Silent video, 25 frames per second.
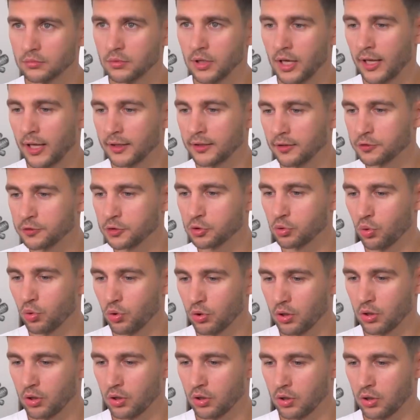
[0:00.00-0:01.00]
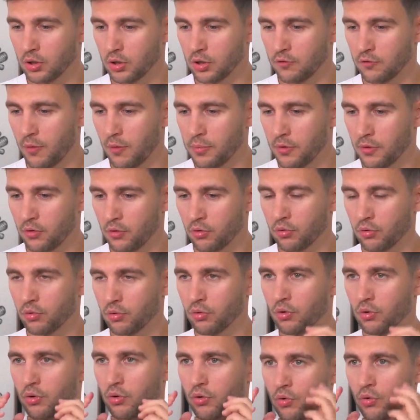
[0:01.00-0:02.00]
And all of this, first of all,
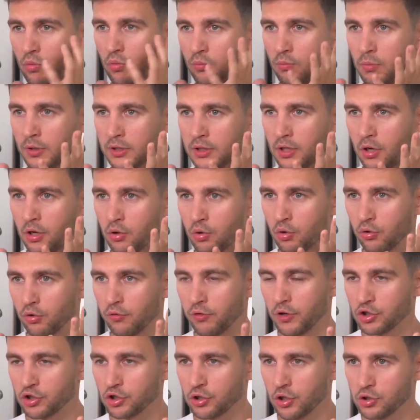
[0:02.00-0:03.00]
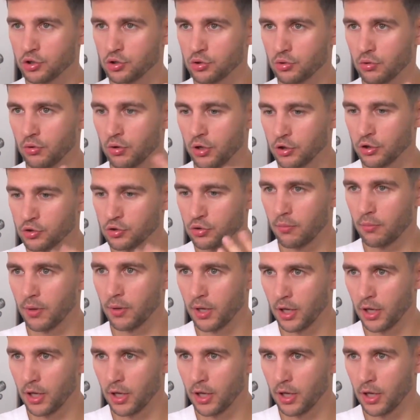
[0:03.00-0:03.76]
shapes your face, rejuvenating